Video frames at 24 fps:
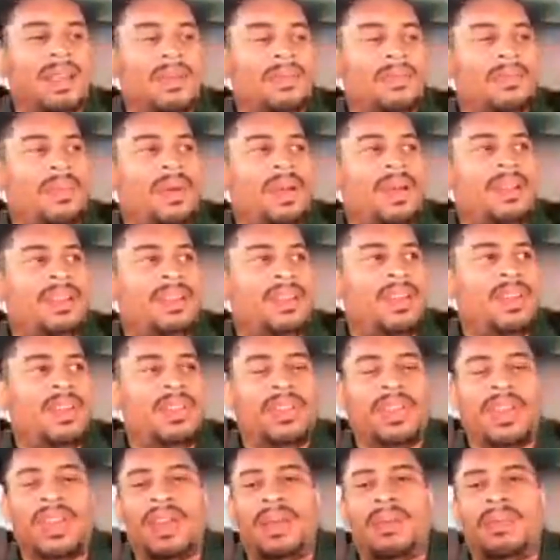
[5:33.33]
but do you
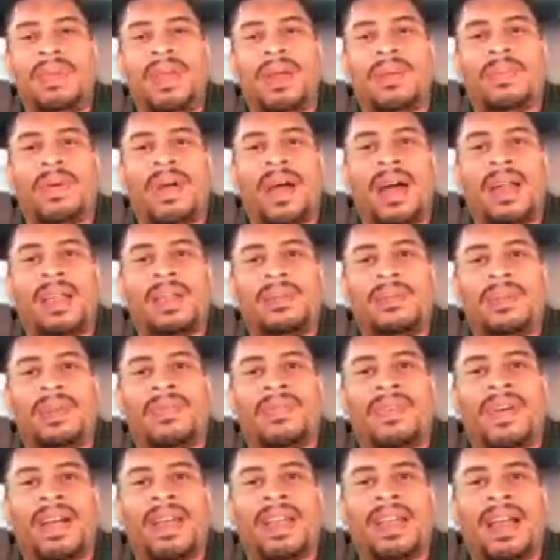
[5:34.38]
think it'd be a problem if
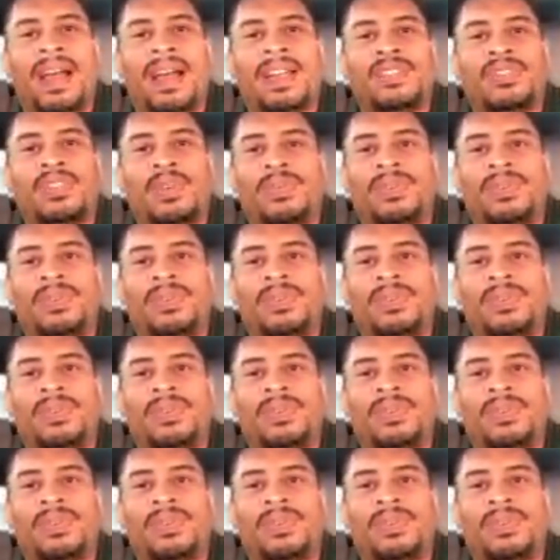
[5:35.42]
I got Triple